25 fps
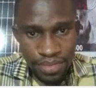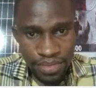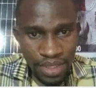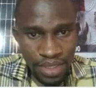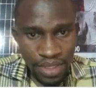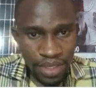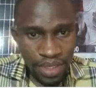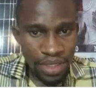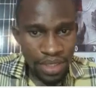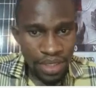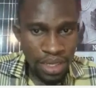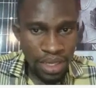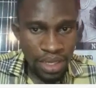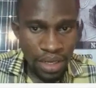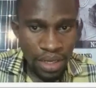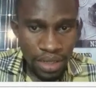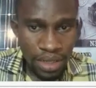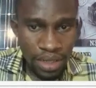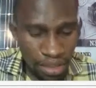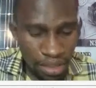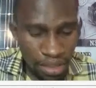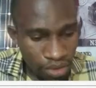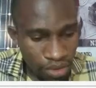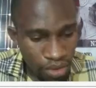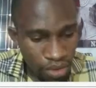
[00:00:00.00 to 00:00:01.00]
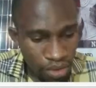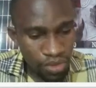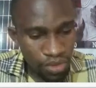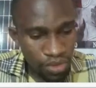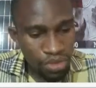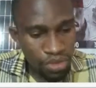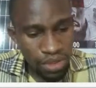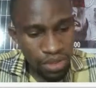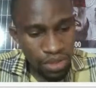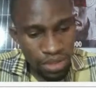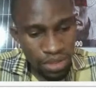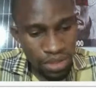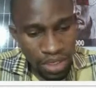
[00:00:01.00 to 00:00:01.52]
Now let's go to the
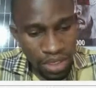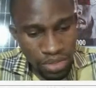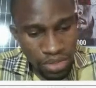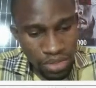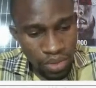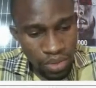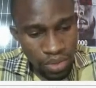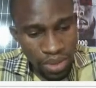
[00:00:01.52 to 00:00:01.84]
next one.